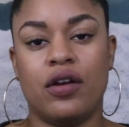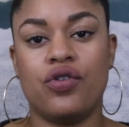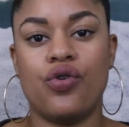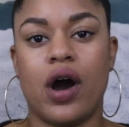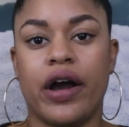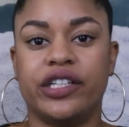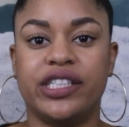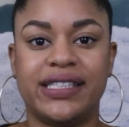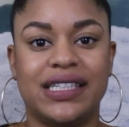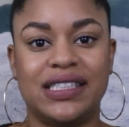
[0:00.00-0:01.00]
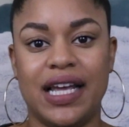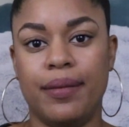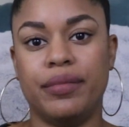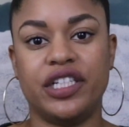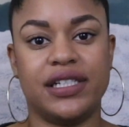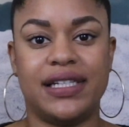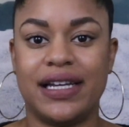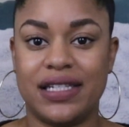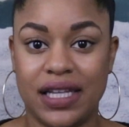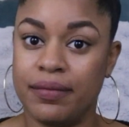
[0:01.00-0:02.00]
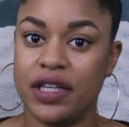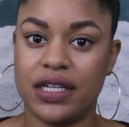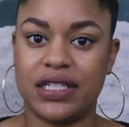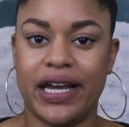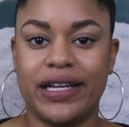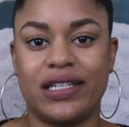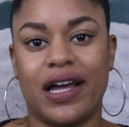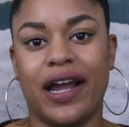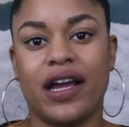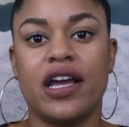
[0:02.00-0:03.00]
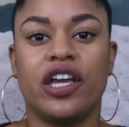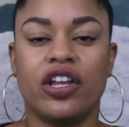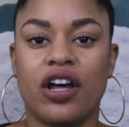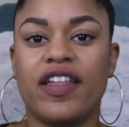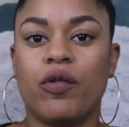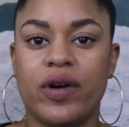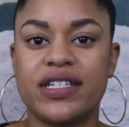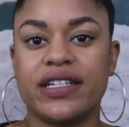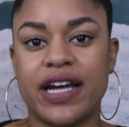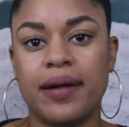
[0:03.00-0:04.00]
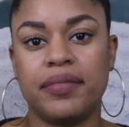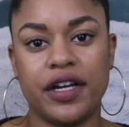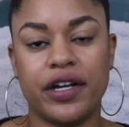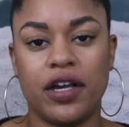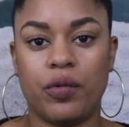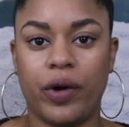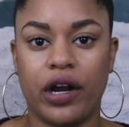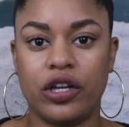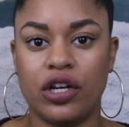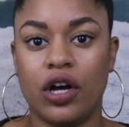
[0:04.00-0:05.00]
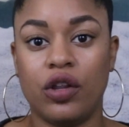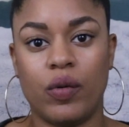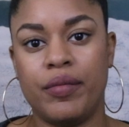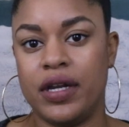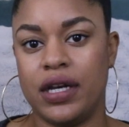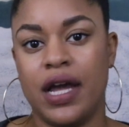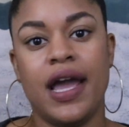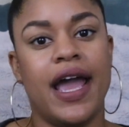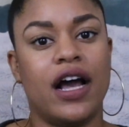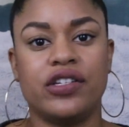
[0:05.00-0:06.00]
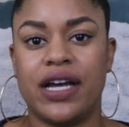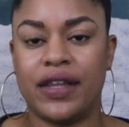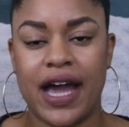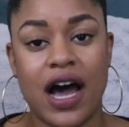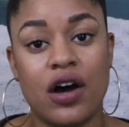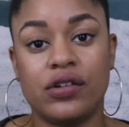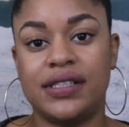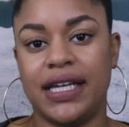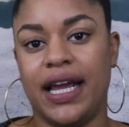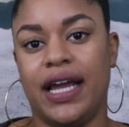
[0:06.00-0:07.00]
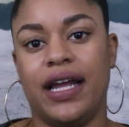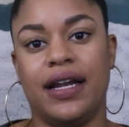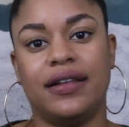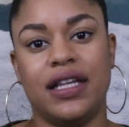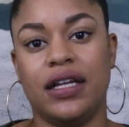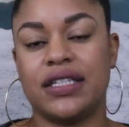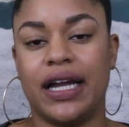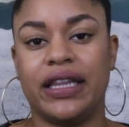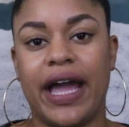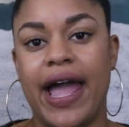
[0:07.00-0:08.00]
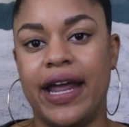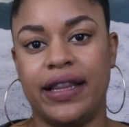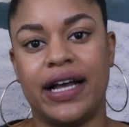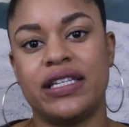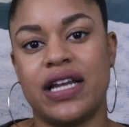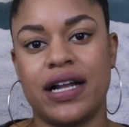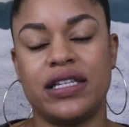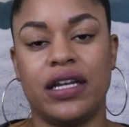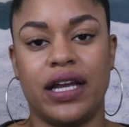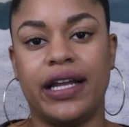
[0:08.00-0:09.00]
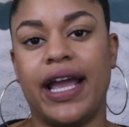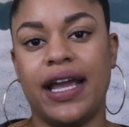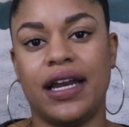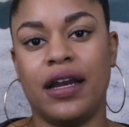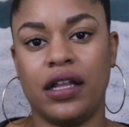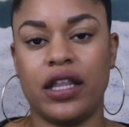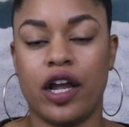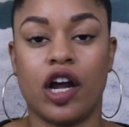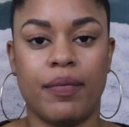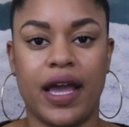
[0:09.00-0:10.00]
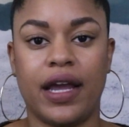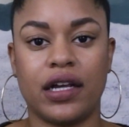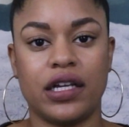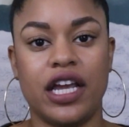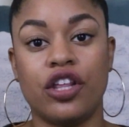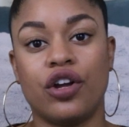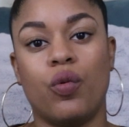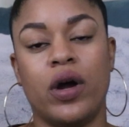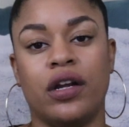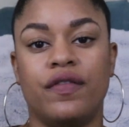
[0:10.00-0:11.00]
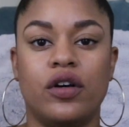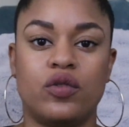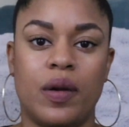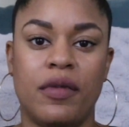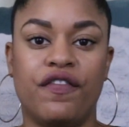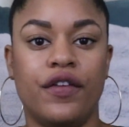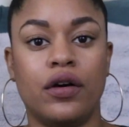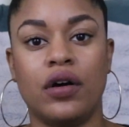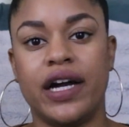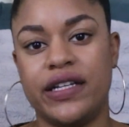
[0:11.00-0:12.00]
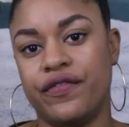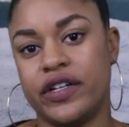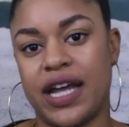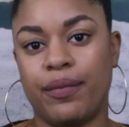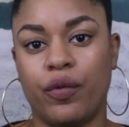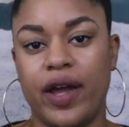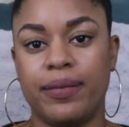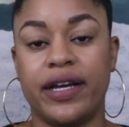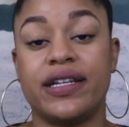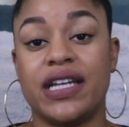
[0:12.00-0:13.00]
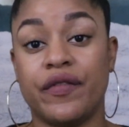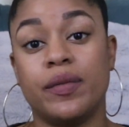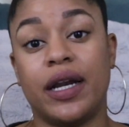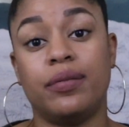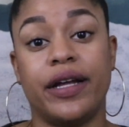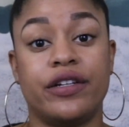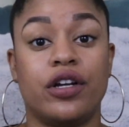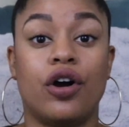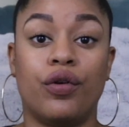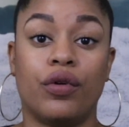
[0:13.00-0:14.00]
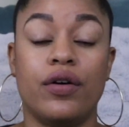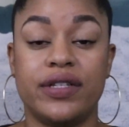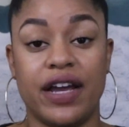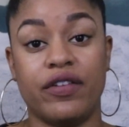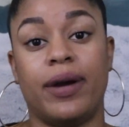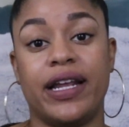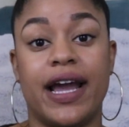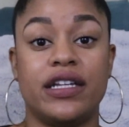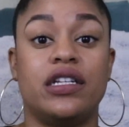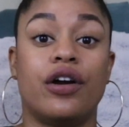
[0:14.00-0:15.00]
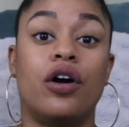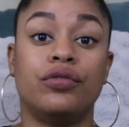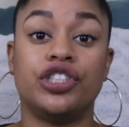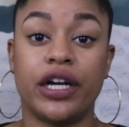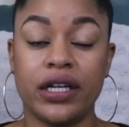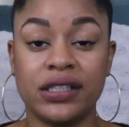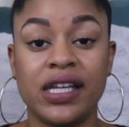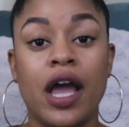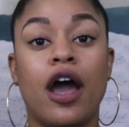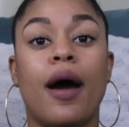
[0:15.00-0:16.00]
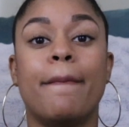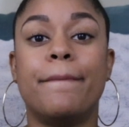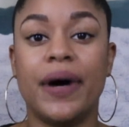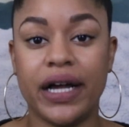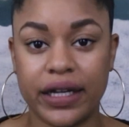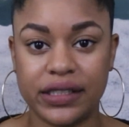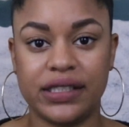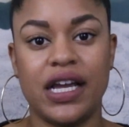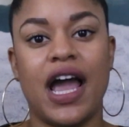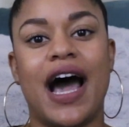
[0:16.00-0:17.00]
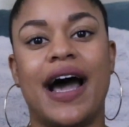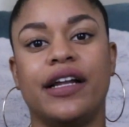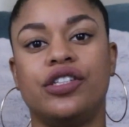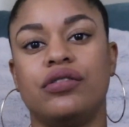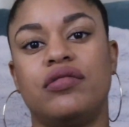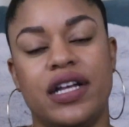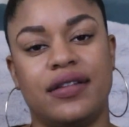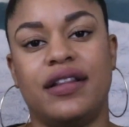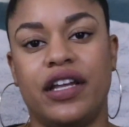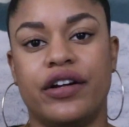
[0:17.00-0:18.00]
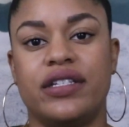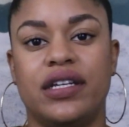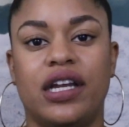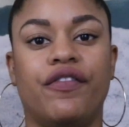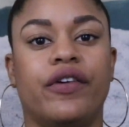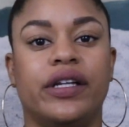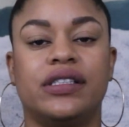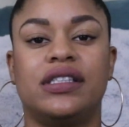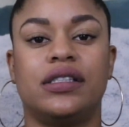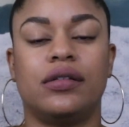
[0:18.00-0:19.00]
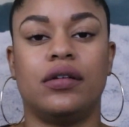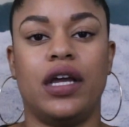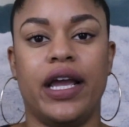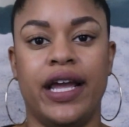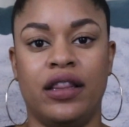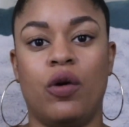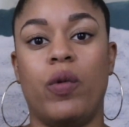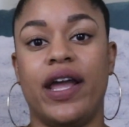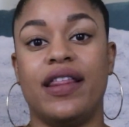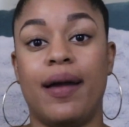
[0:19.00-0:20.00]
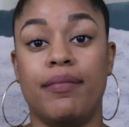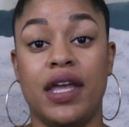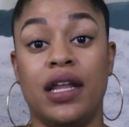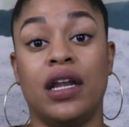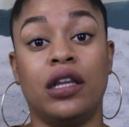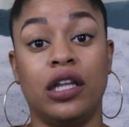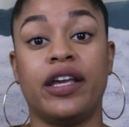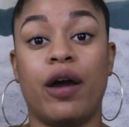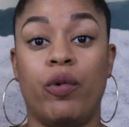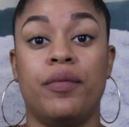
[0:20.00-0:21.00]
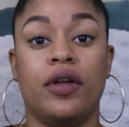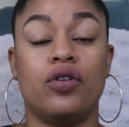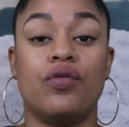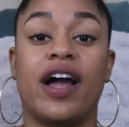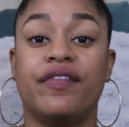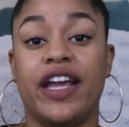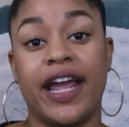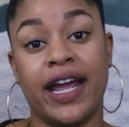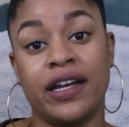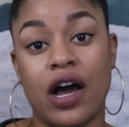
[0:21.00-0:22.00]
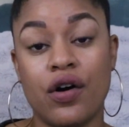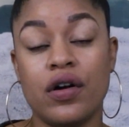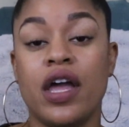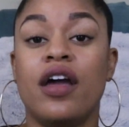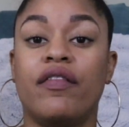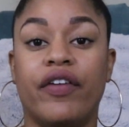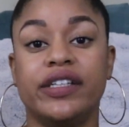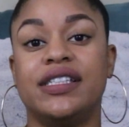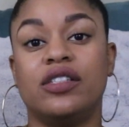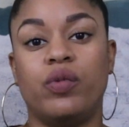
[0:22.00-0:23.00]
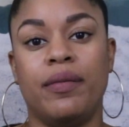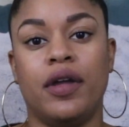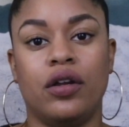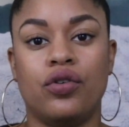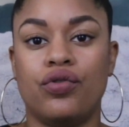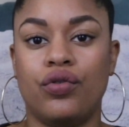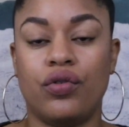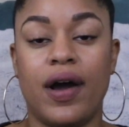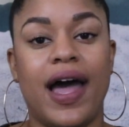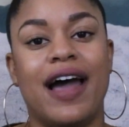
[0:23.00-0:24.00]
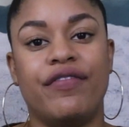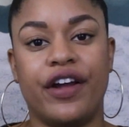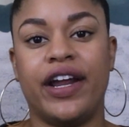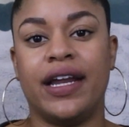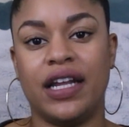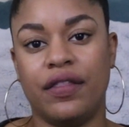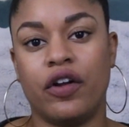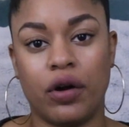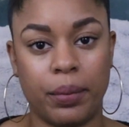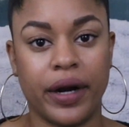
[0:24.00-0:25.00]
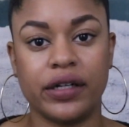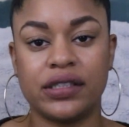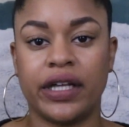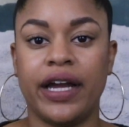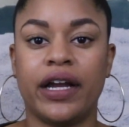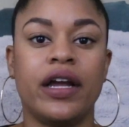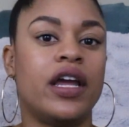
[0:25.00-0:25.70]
who are just as ambitious as them these days. Like, you know, there was a time period where, you know, the woman held down the house and things like that, and that's not to negate anything or make either one of those women feel a different type of way, because everybody plays their own roles, everybody has their own journeys. But I do think that there is a difference in the way that men look at women who have their hand out versus women who have their hand in their own purse. Like,